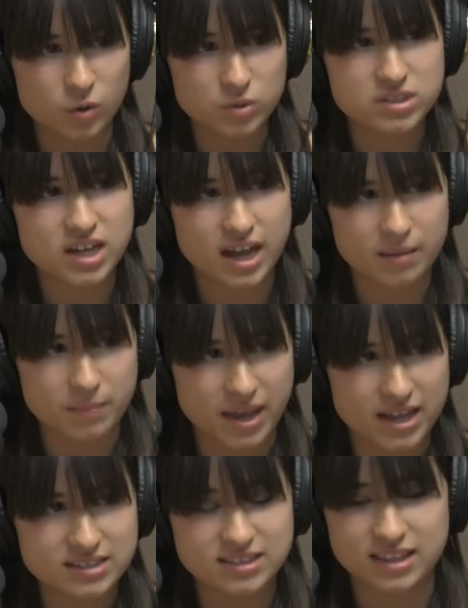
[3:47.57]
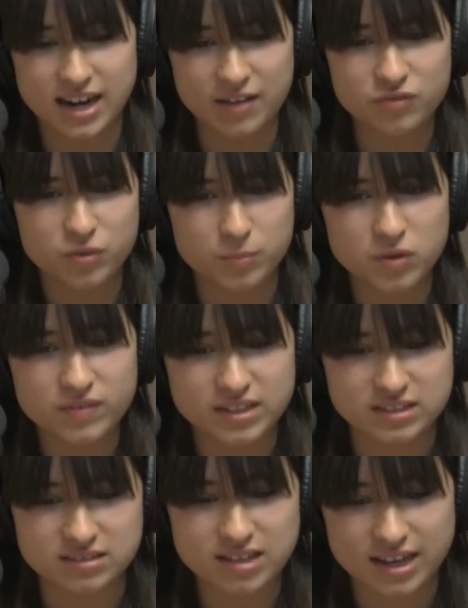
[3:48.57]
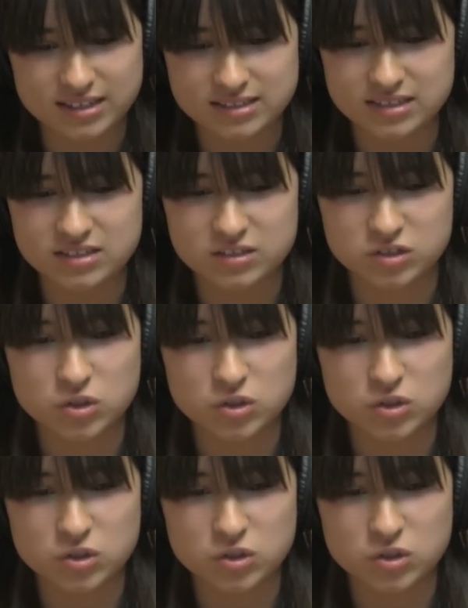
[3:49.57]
old-time bands, and then after moving to Texas,